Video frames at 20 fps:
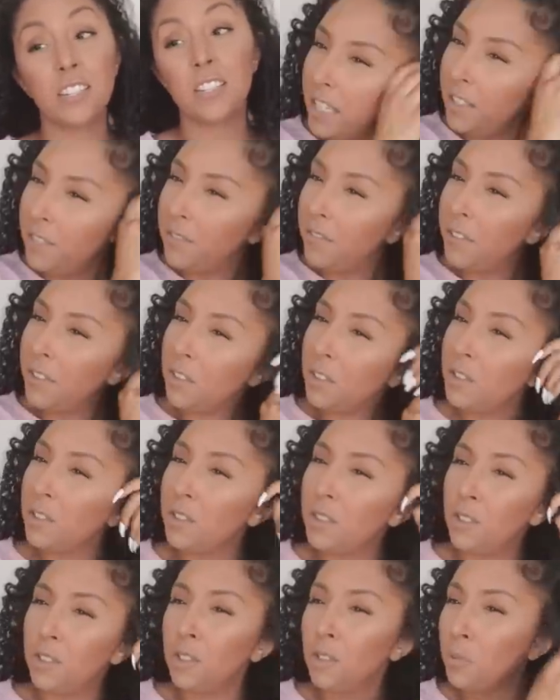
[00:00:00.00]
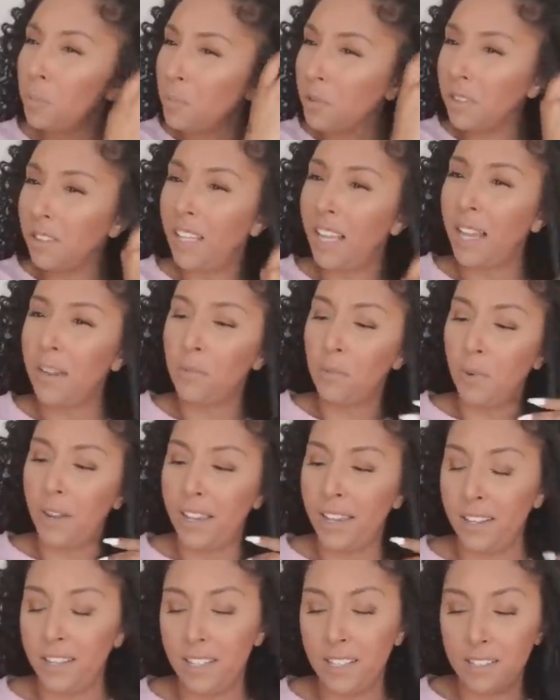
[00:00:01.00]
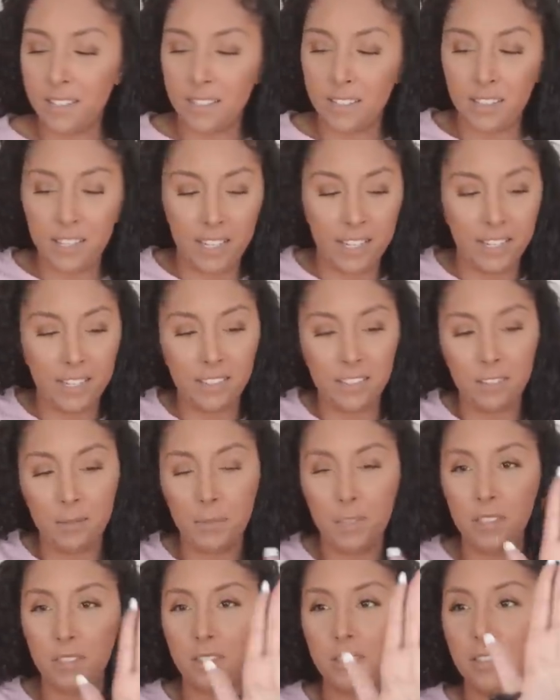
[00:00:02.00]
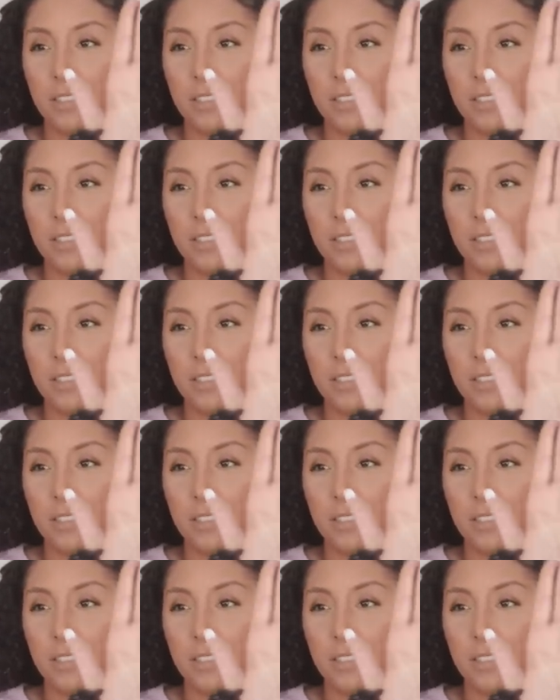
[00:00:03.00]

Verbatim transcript: It feels super lightweight. It's like, let me